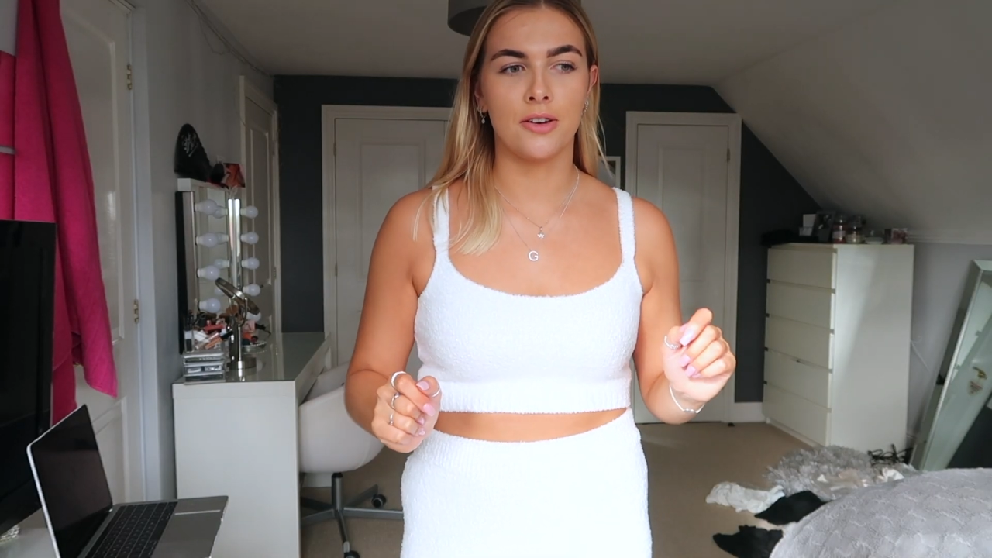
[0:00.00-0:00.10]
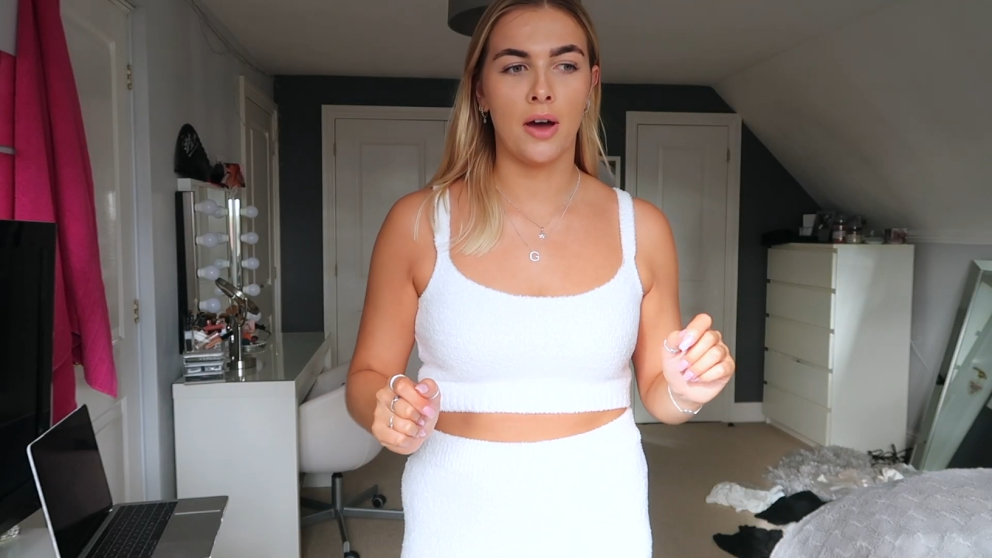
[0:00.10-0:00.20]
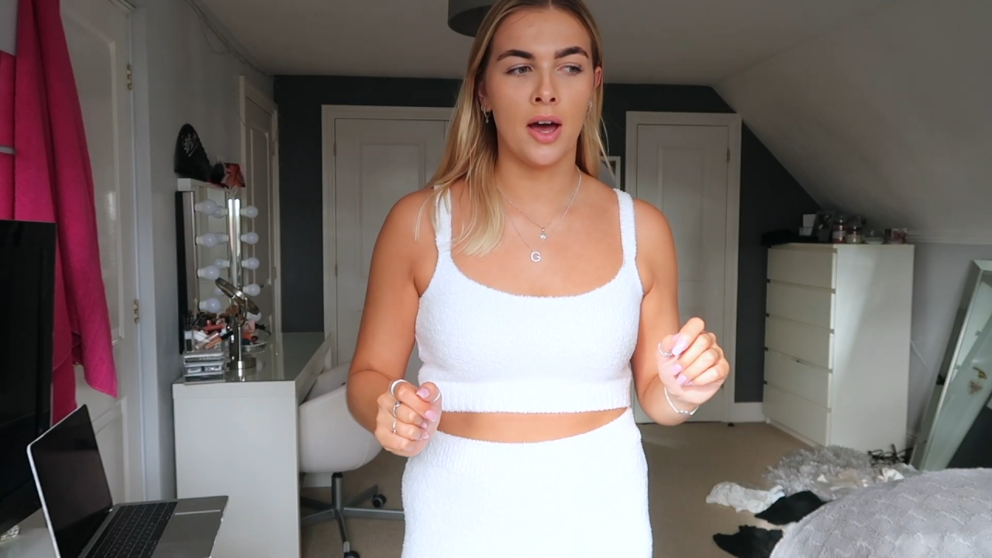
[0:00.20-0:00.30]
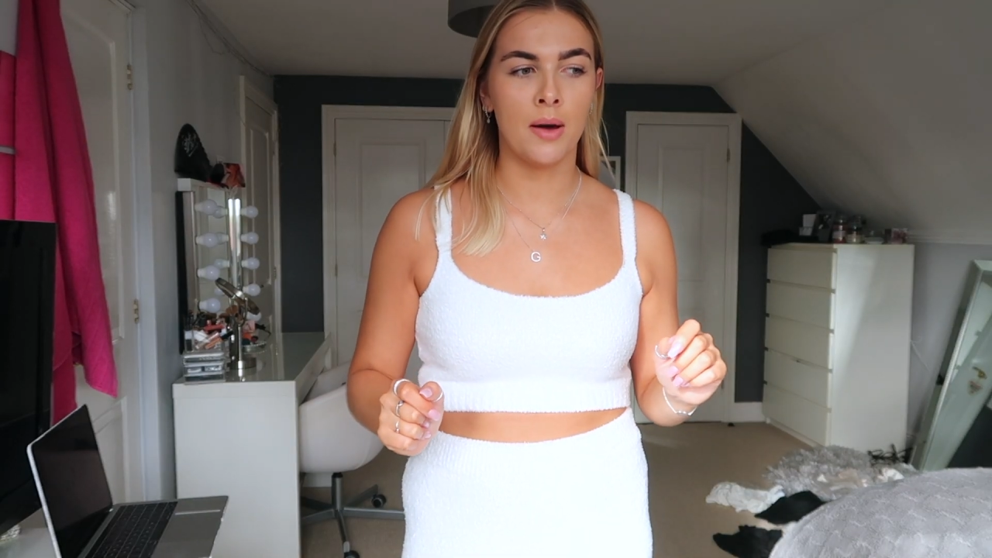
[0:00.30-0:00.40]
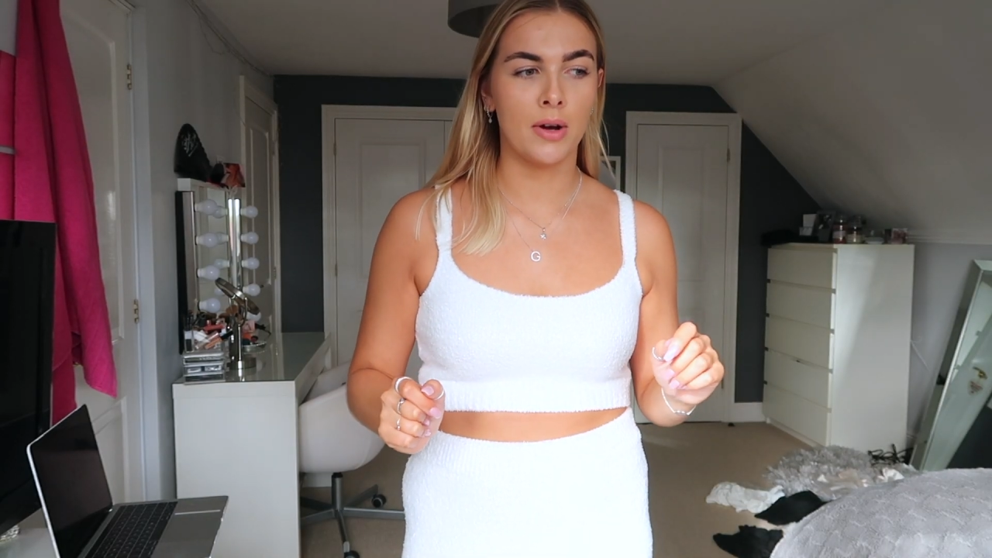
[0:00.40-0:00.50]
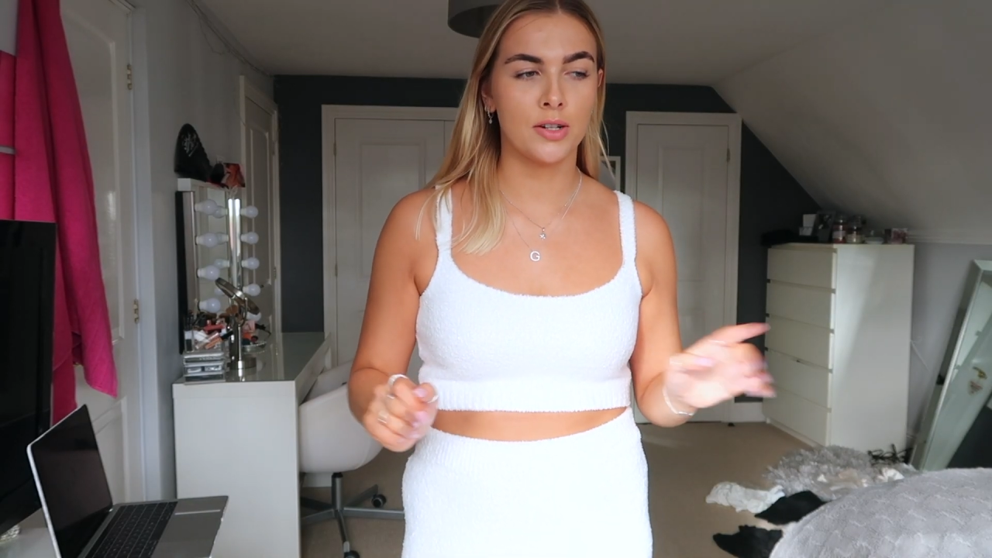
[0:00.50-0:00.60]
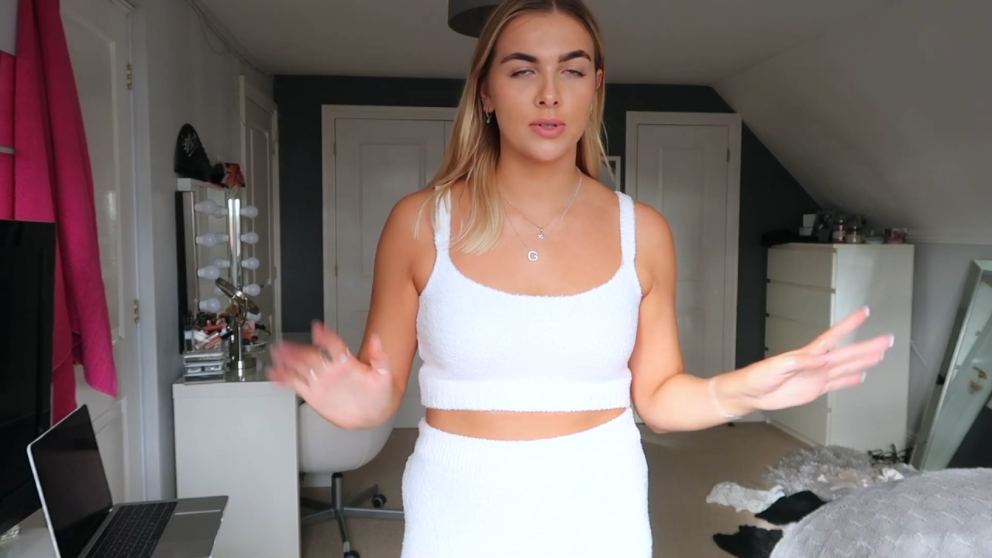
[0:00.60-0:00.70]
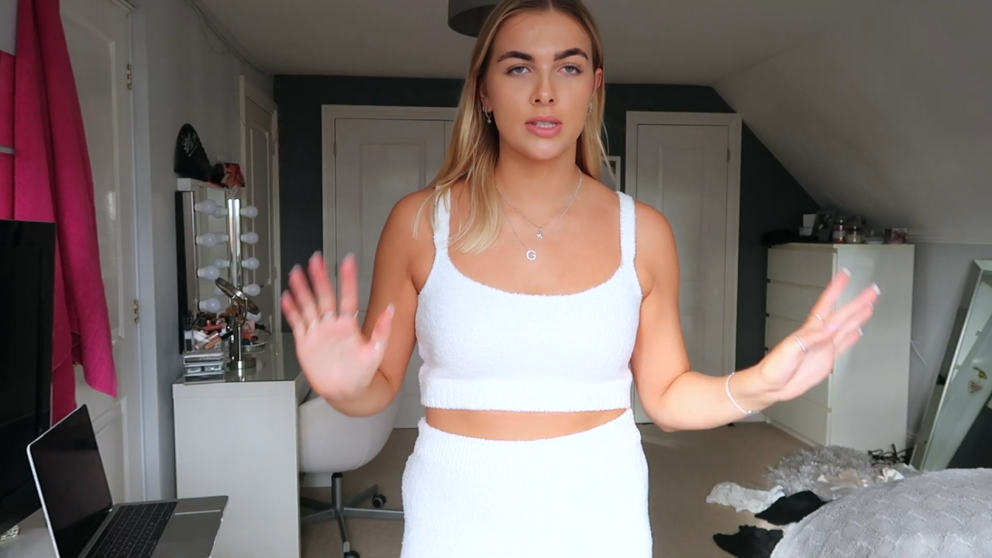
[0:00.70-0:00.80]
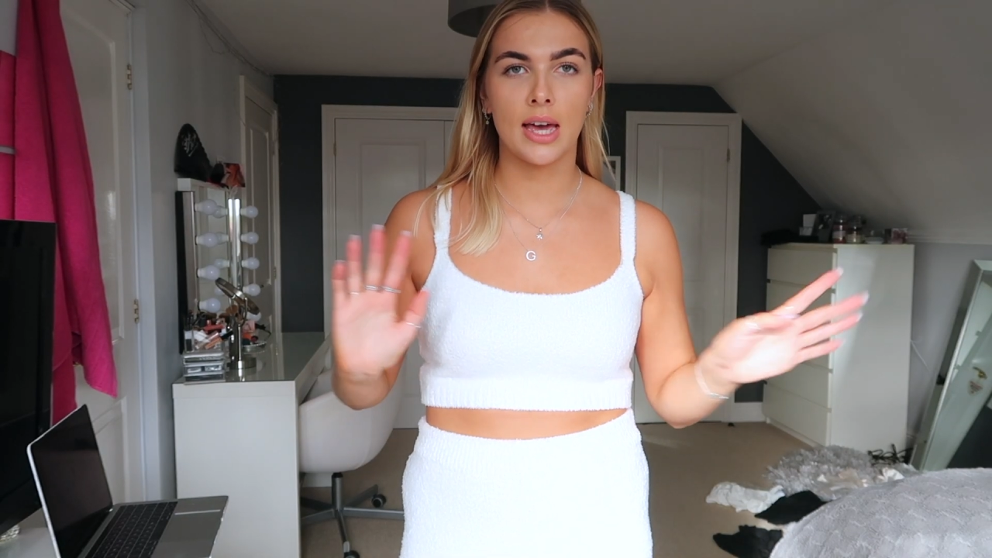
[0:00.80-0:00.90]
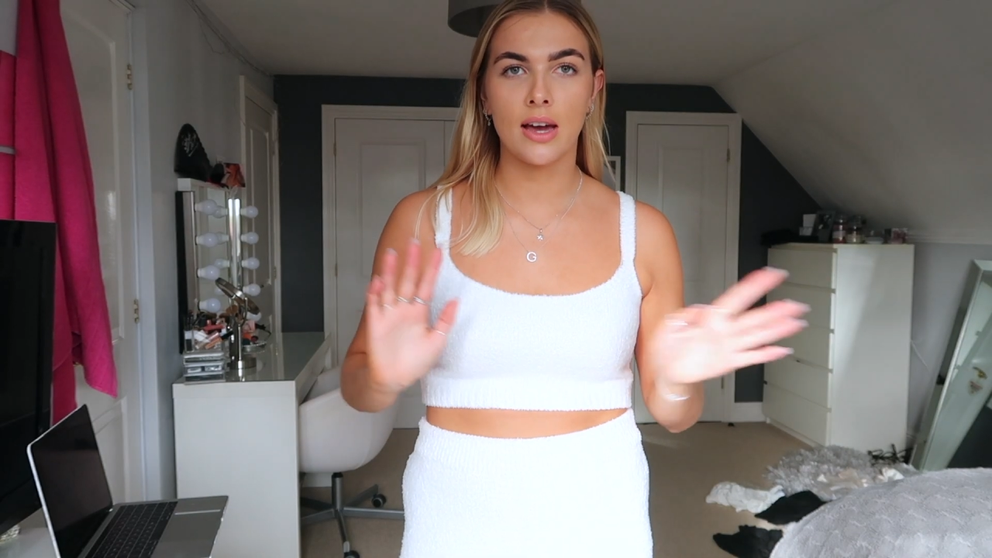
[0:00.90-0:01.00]
I just
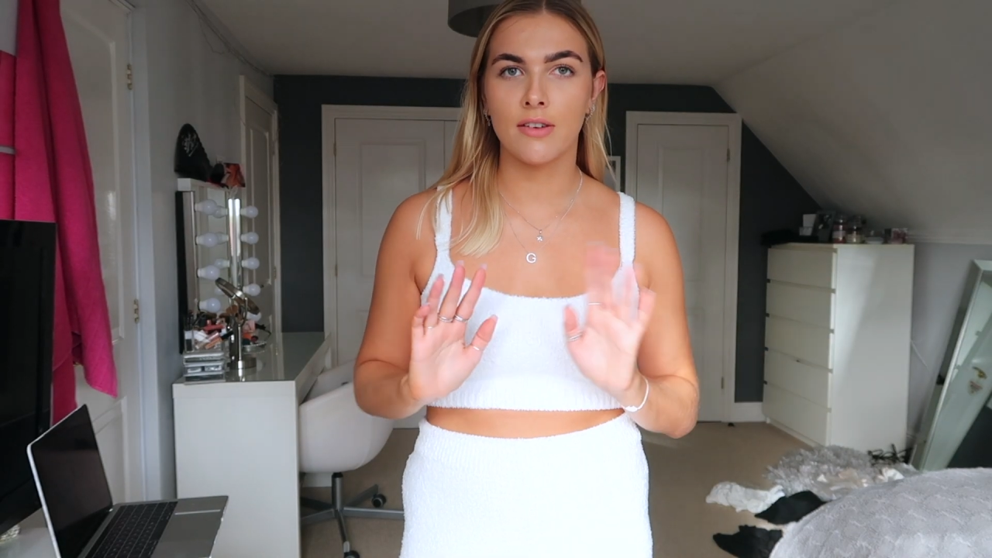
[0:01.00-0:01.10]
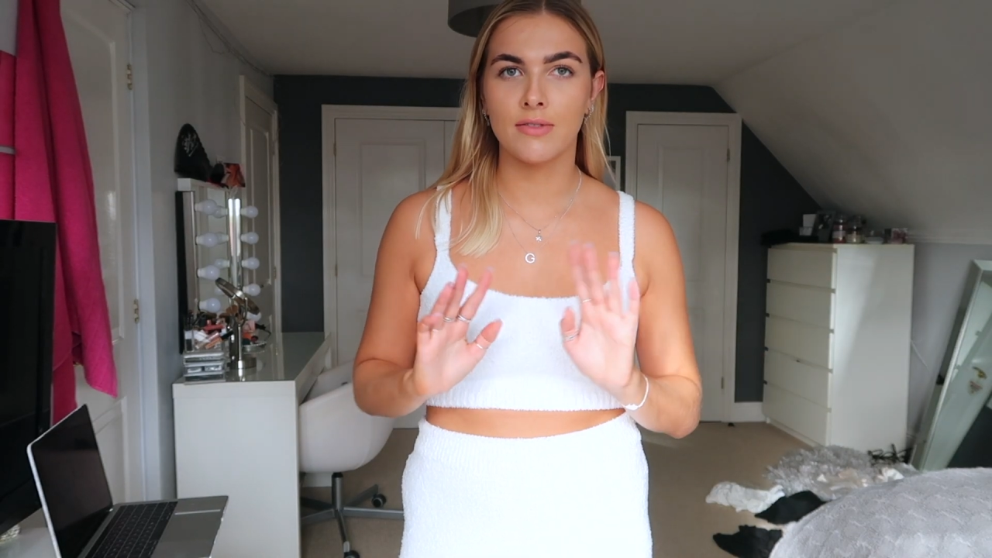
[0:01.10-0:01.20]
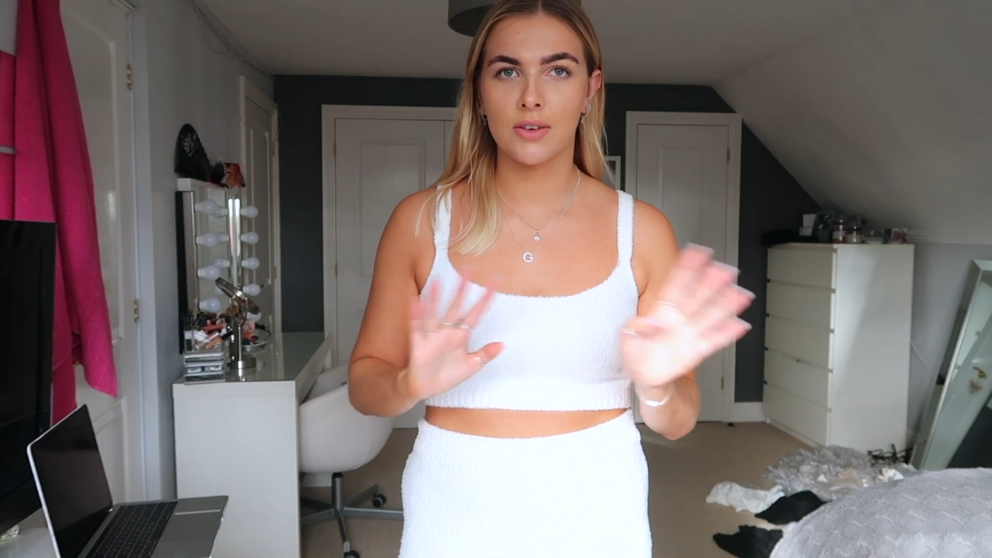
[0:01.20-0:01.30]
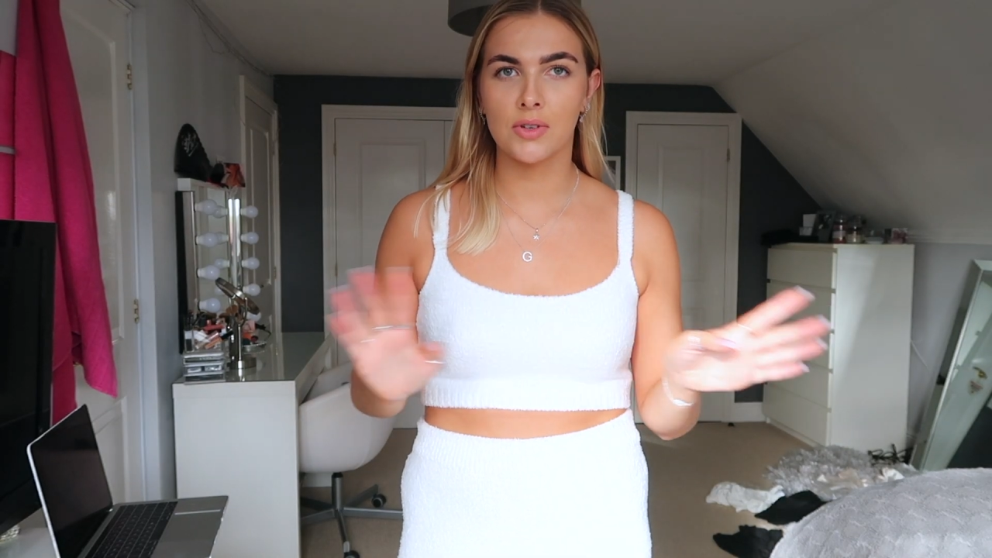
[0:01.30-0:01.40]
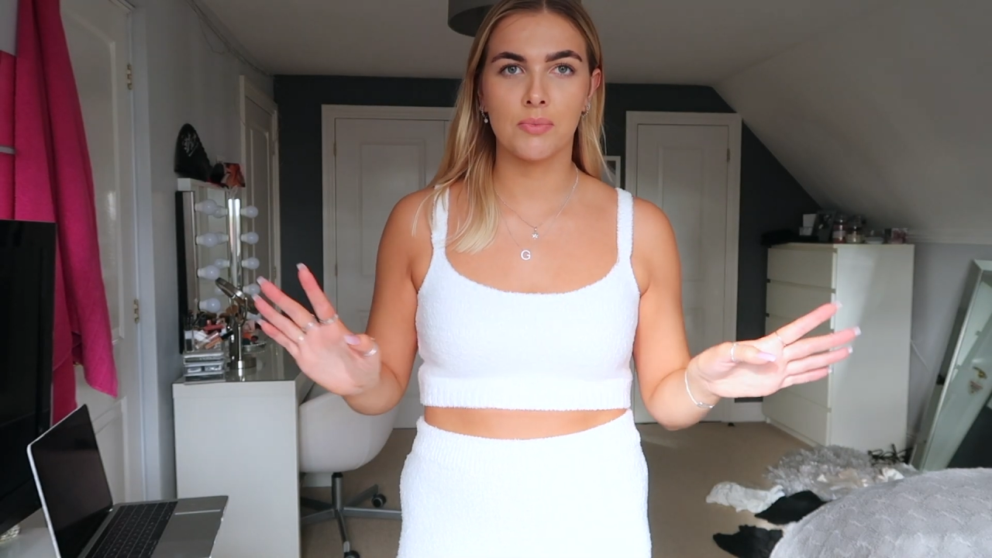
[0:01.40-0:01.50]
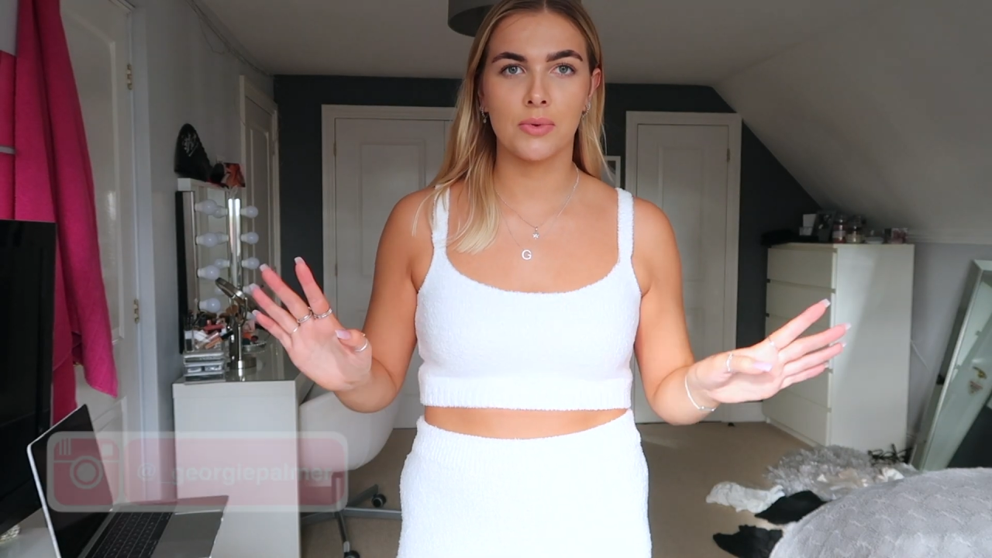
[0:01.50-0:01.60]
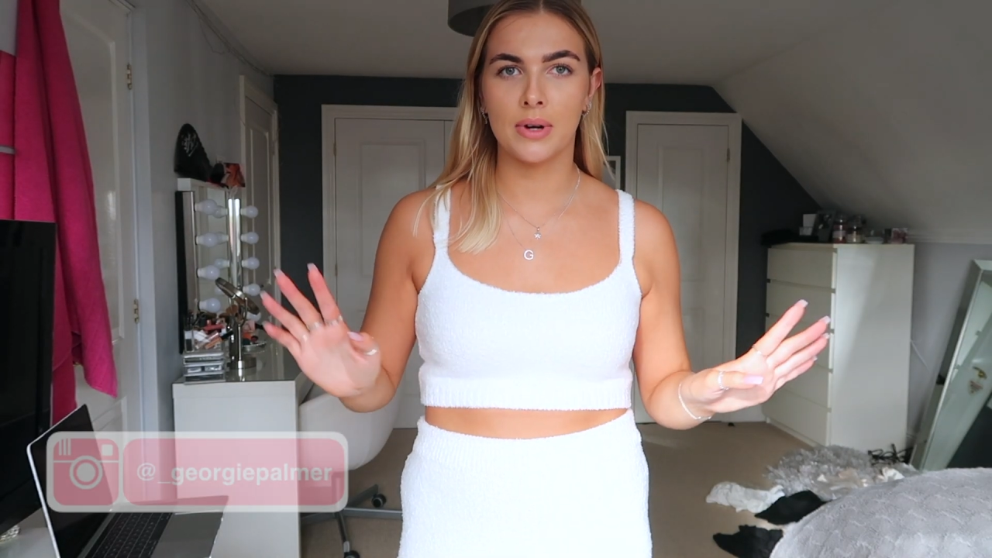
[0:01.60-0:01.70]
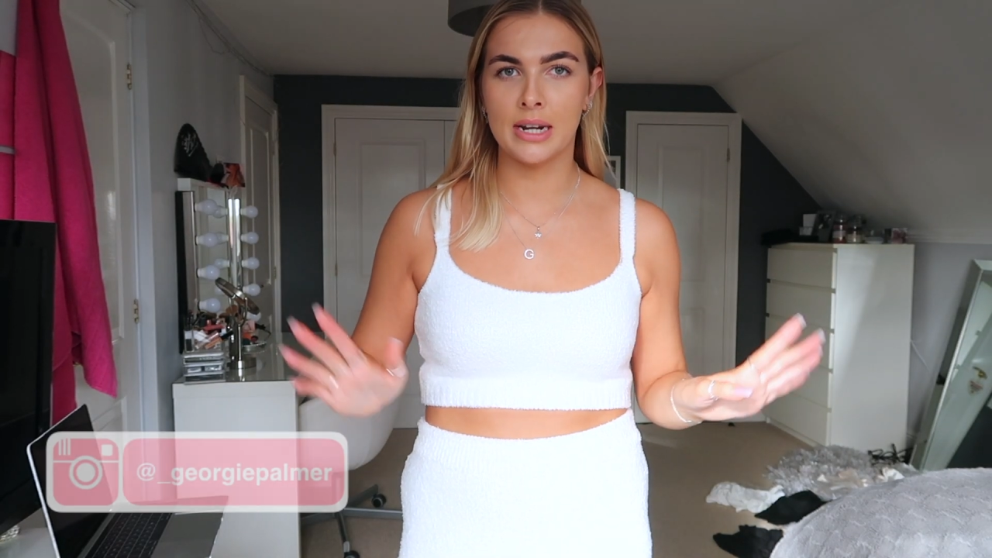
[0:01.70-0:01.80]
want to say I've never bought